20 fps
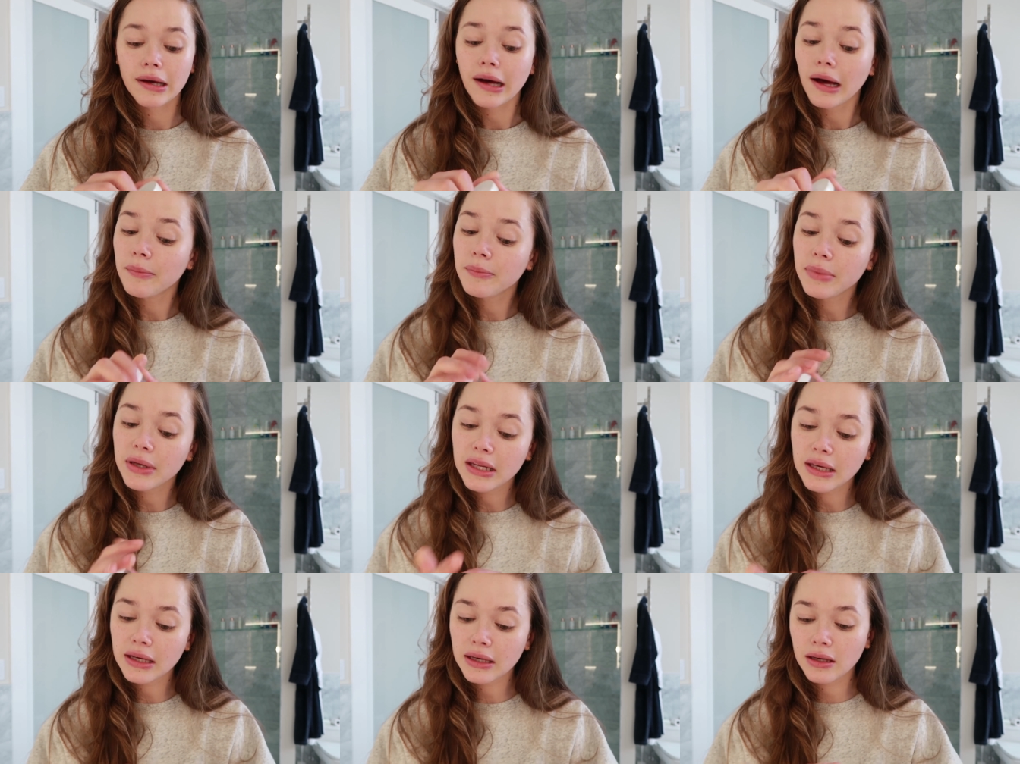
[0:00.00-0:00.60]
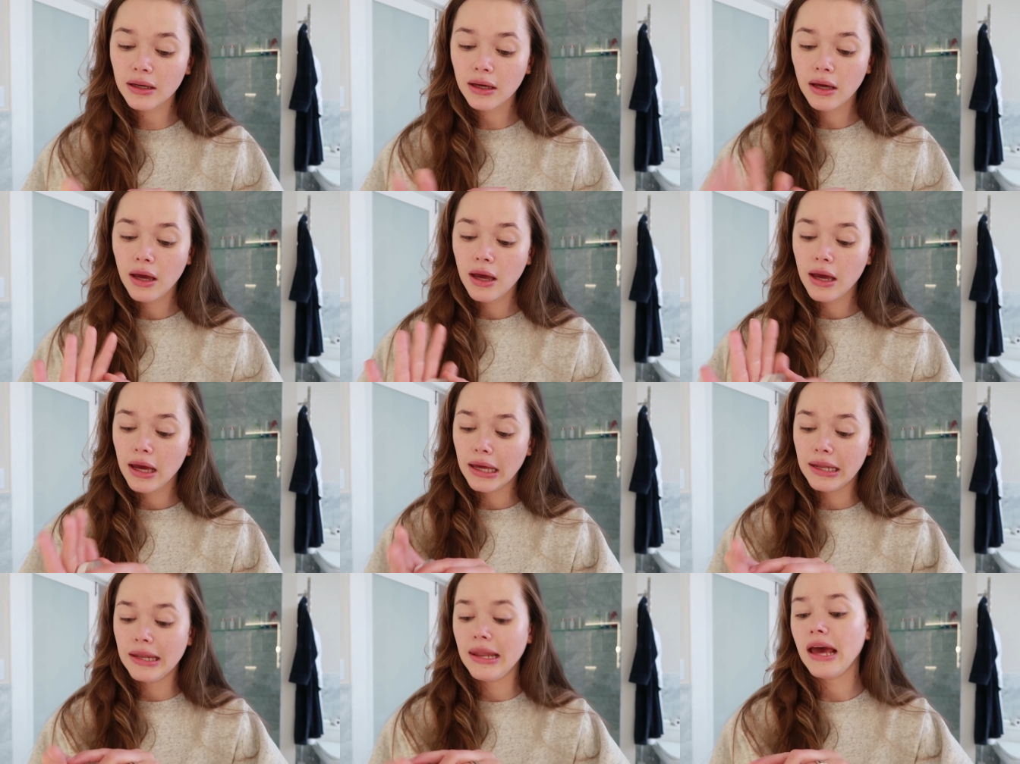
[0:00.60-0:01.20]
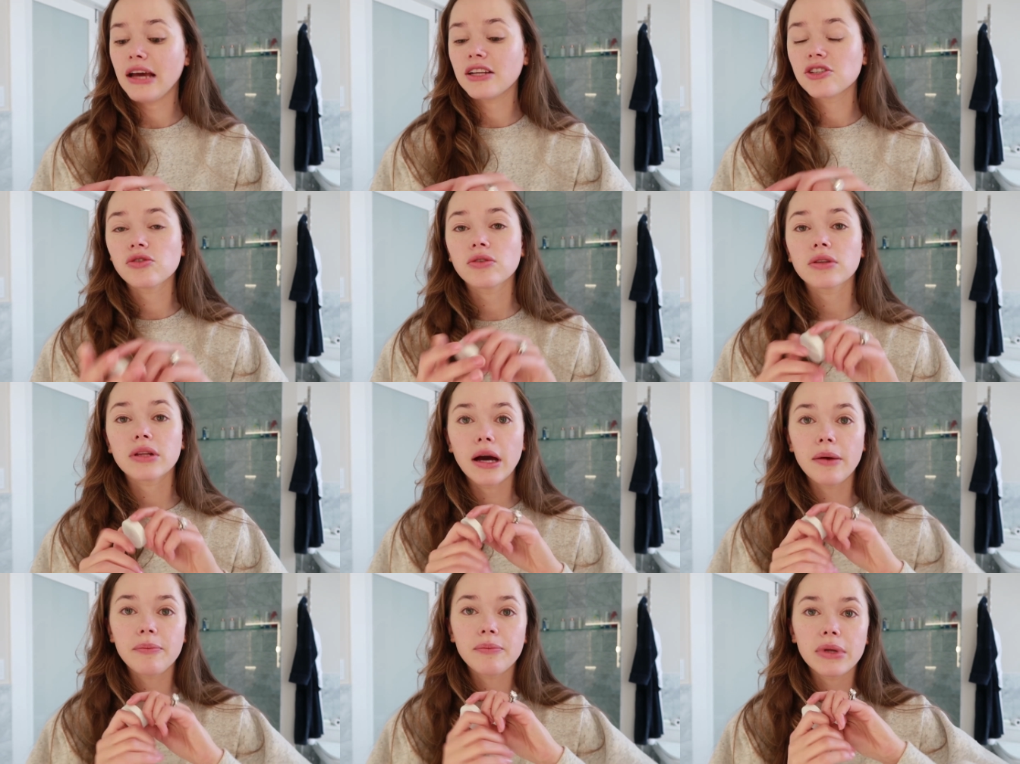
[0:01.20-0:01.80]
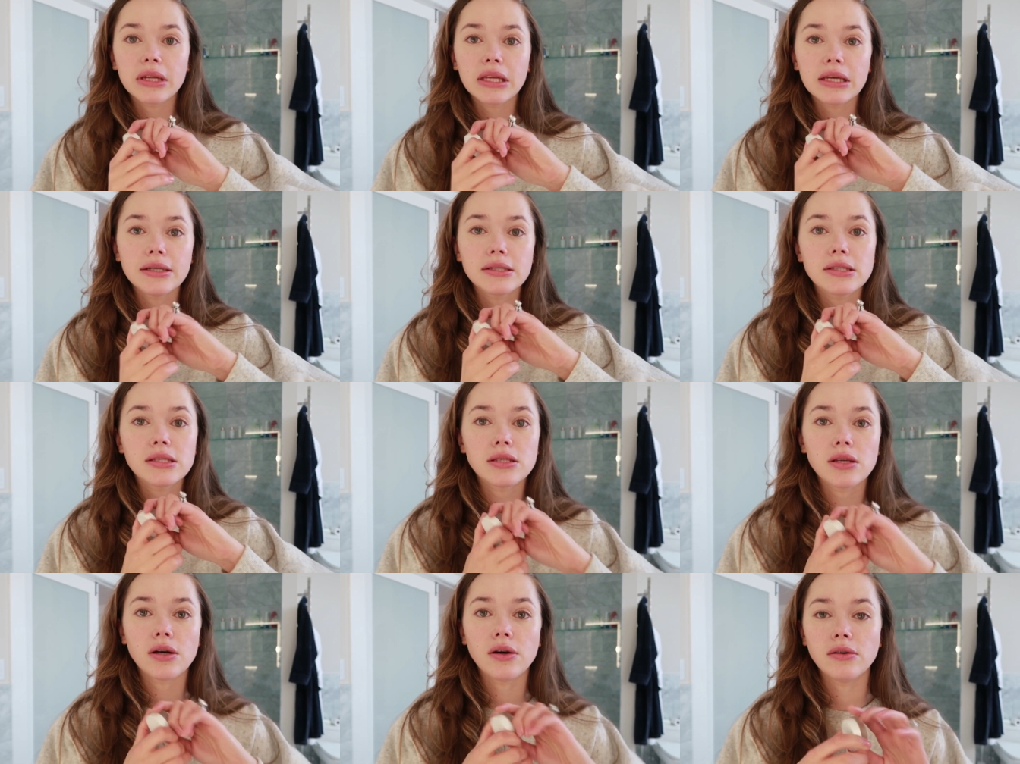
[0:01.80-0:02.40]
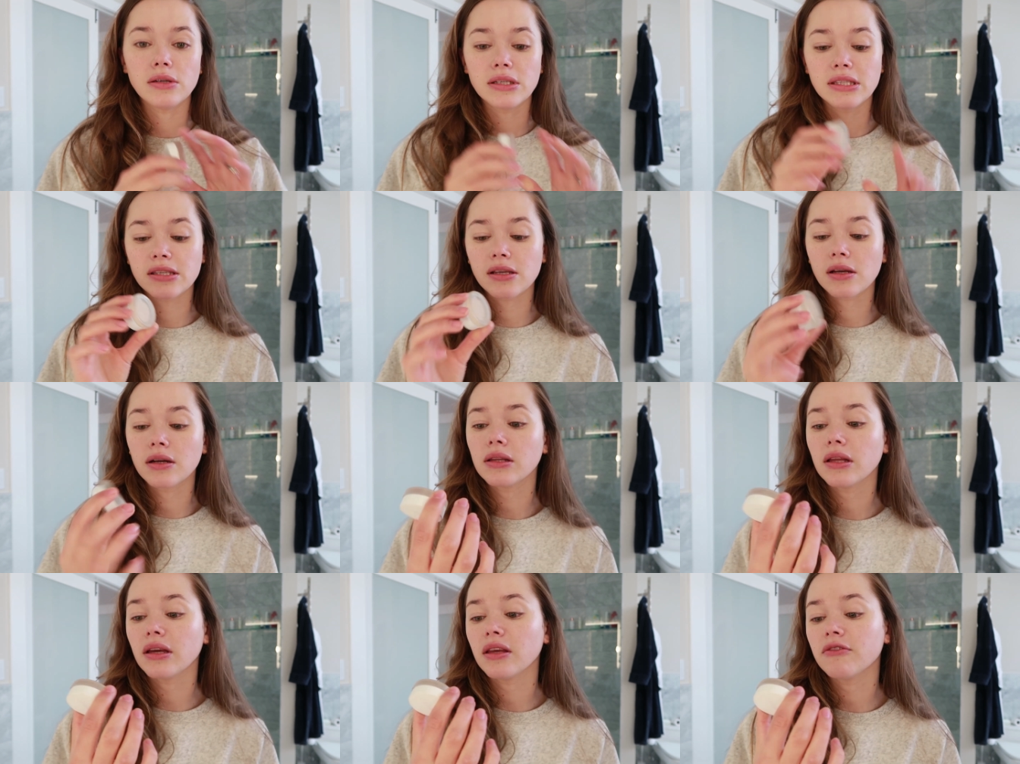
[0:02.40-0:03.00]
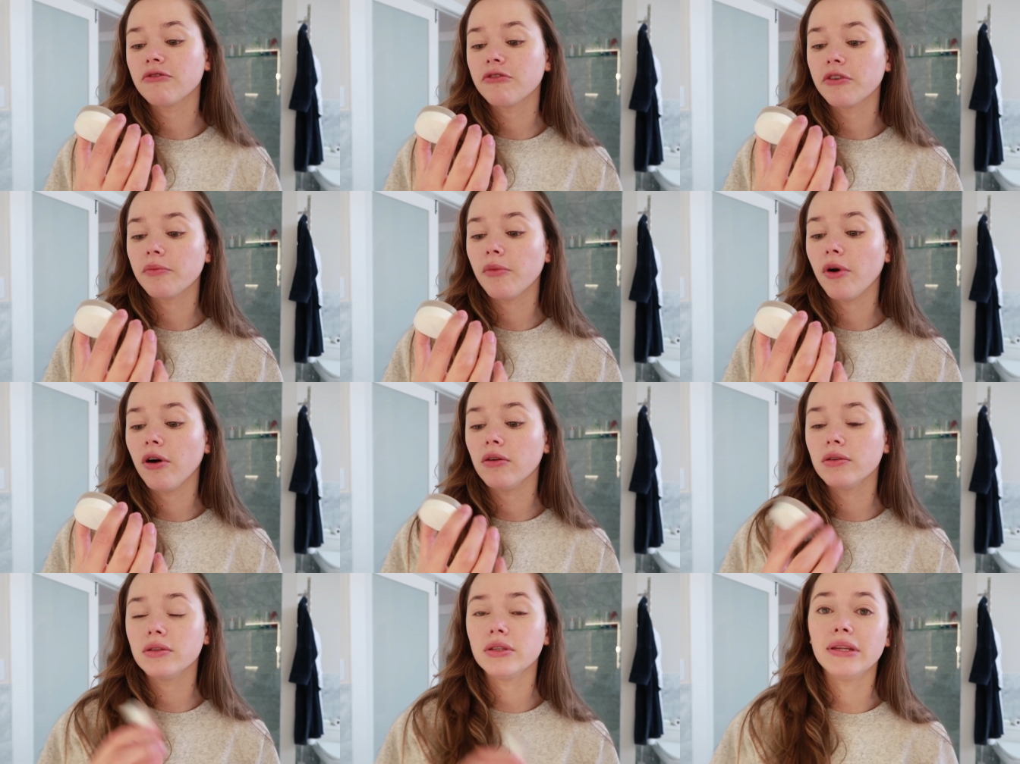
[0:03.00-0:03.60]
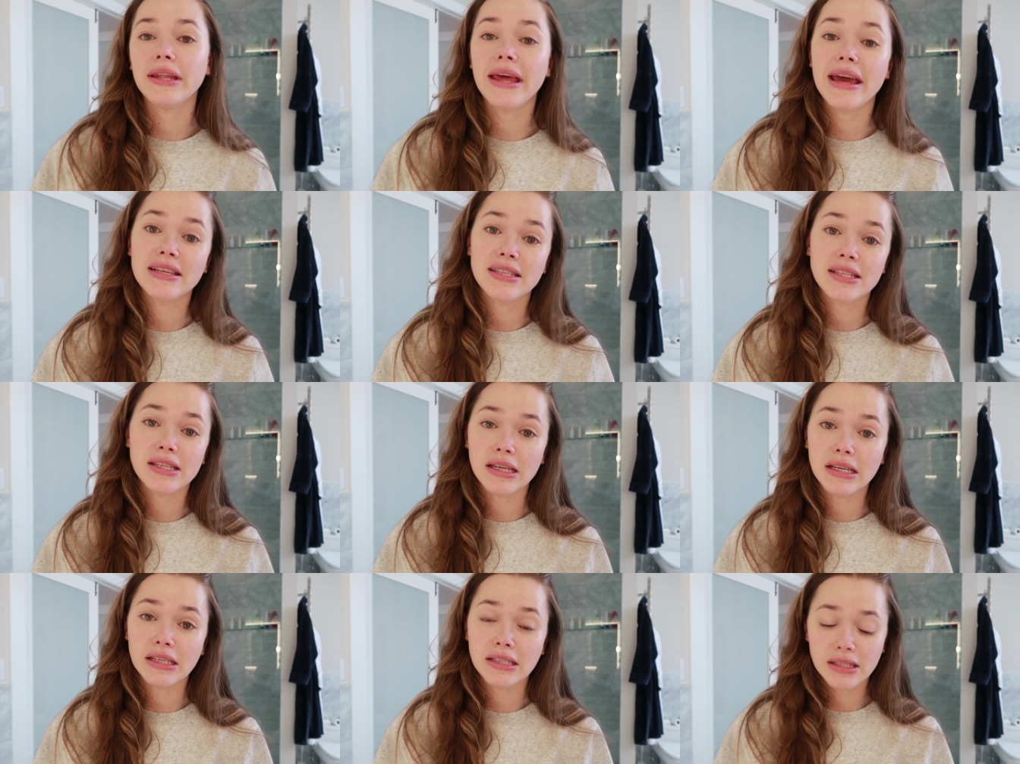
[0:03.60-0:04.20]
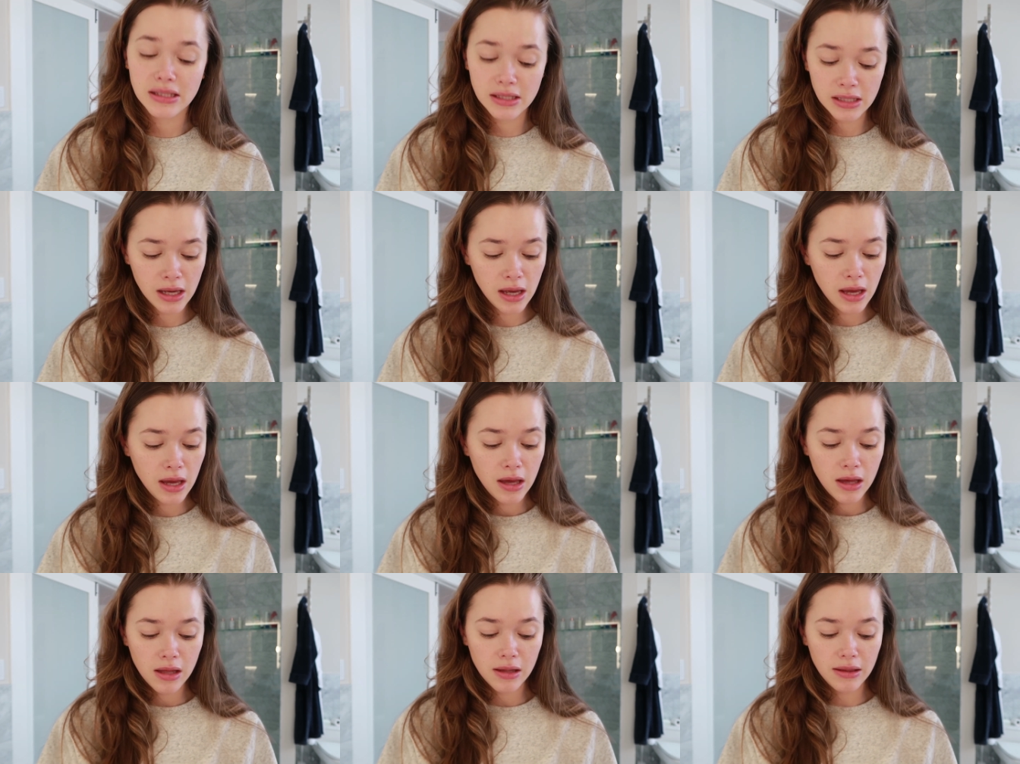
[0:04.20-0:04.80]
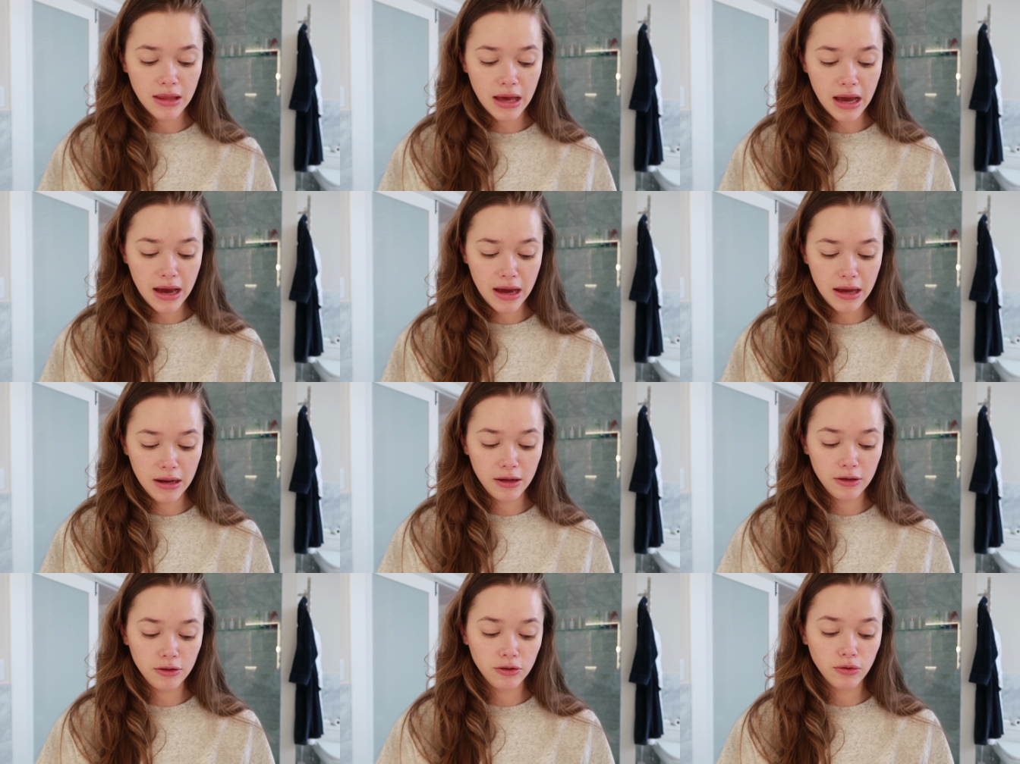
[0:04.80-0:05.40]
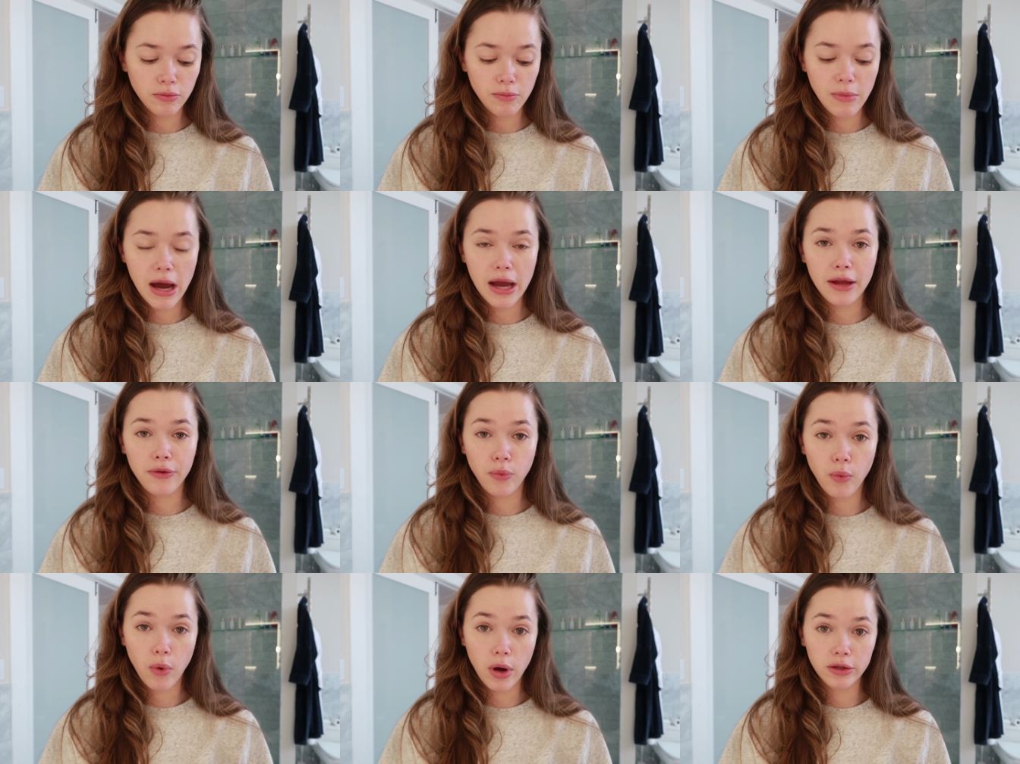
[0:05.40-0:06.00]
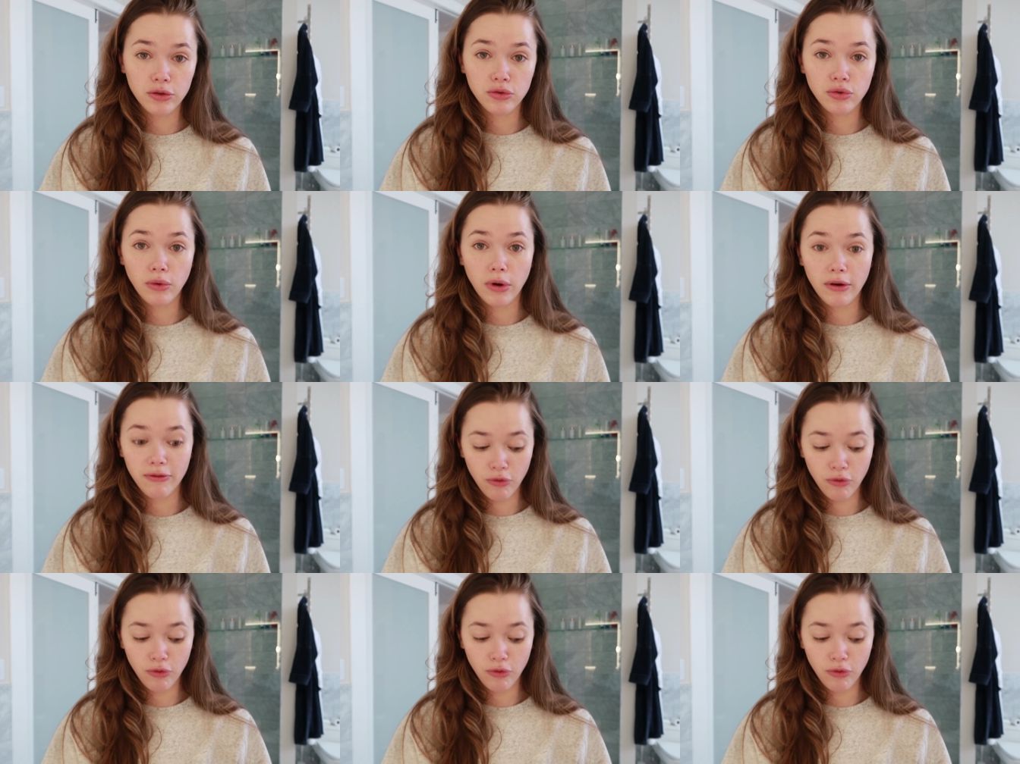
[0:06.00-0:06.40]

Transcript: company, a natural company, so it's clean from all the nasties that you might want to